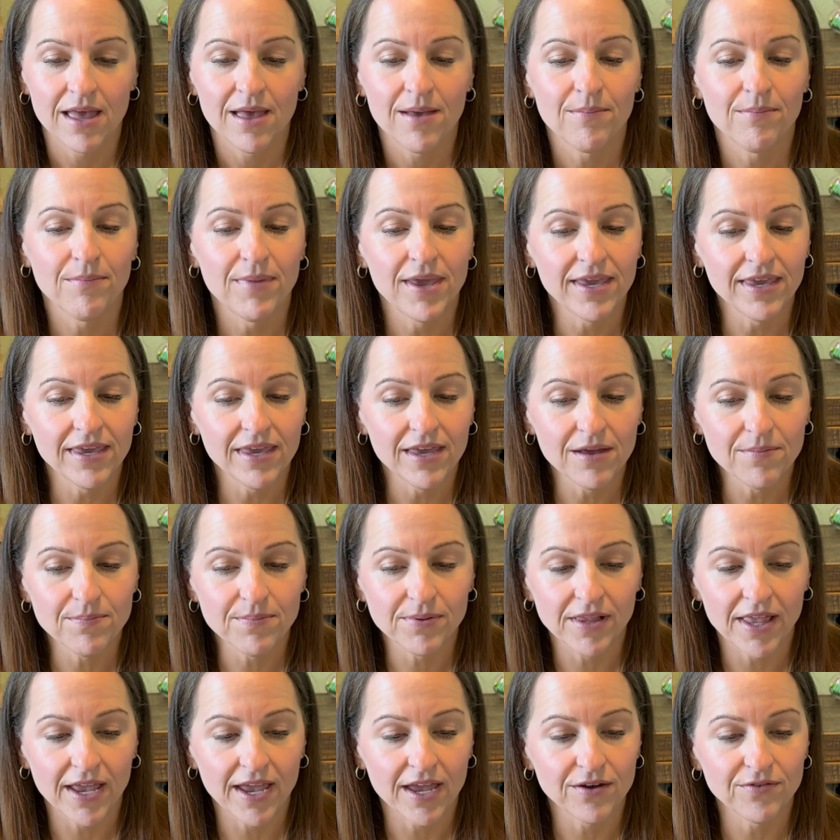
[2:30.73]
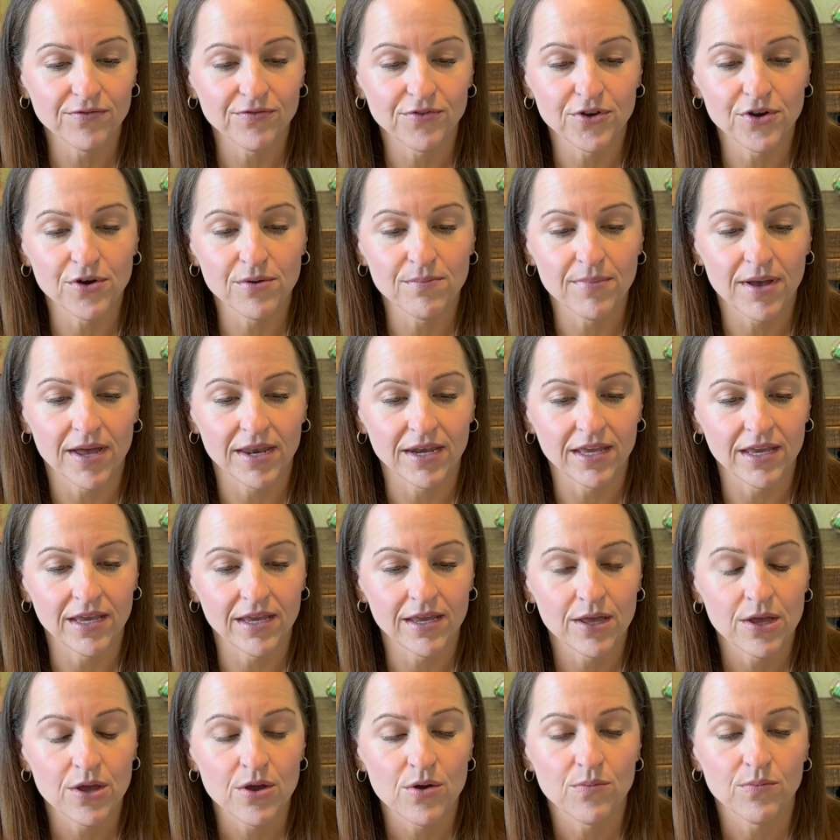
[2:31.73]
Making a plan for your
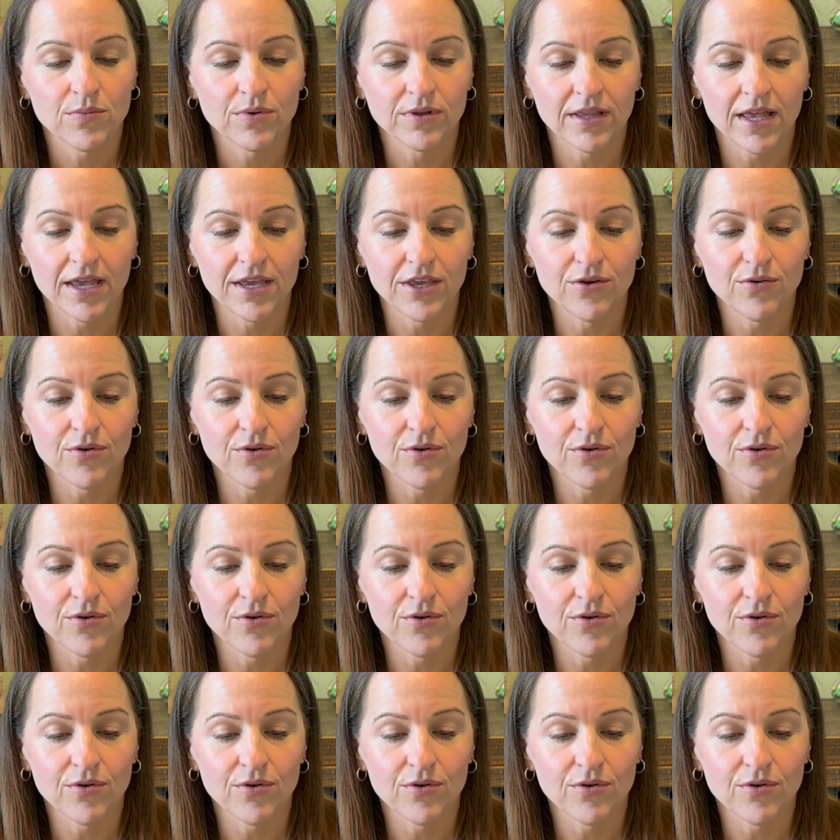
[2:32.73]
money will let